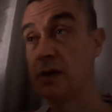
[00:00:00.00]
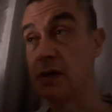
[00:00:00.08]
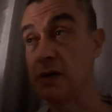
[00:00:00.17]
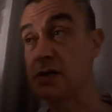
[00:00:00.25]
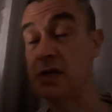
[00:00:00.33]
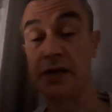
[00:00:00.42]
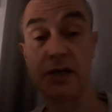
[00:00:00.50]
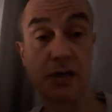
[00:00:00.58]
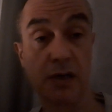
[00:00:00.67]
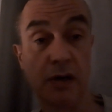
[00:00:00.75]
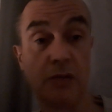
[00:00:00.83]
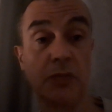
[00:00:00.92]
Like I say, there's
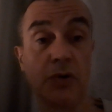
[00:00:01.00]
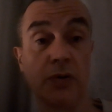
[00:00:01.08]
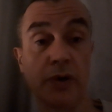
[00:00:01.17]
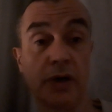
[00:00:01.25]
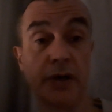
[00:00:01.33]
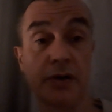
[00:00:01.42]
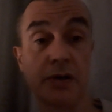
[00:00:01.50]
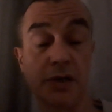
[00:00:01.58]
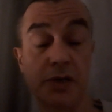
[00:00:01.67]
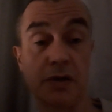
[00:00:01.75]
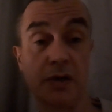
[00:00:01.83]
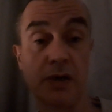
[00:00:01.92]
a lot more that I could
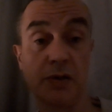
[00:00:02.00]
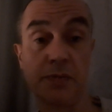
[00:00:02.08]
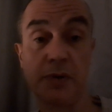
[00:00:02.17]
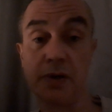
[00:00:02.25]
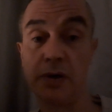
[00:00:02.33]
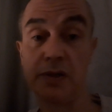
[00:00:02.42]
disclose, but